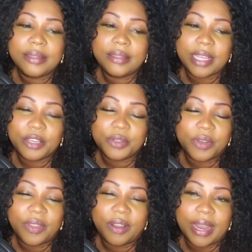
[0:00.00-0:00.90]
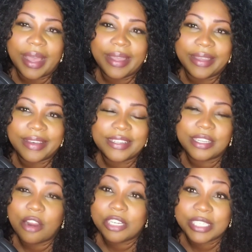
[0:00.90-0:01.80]
then you know they're lying, because
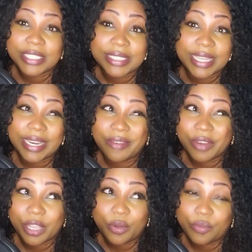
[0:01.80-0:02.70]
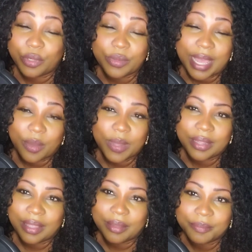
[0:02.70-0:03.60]
a narcissist can never get over you that
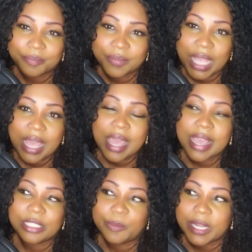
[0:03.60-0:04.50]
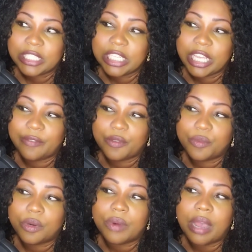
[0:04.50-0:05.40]
quickly. Especially if you
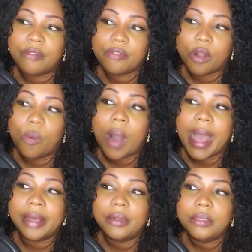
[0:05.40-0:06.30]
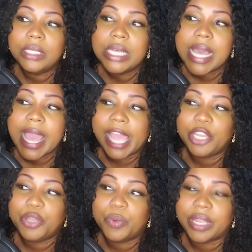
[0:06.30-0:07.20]
were around for a while
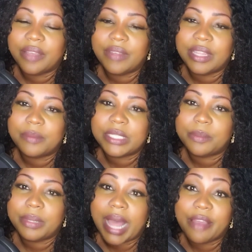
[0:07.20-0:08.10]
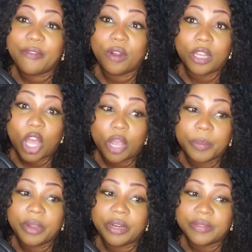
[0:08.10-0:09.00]
and you were giving them supply for a long
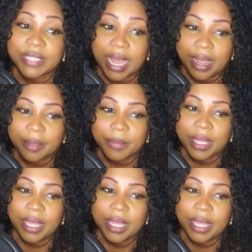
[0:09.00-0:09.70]
period of time.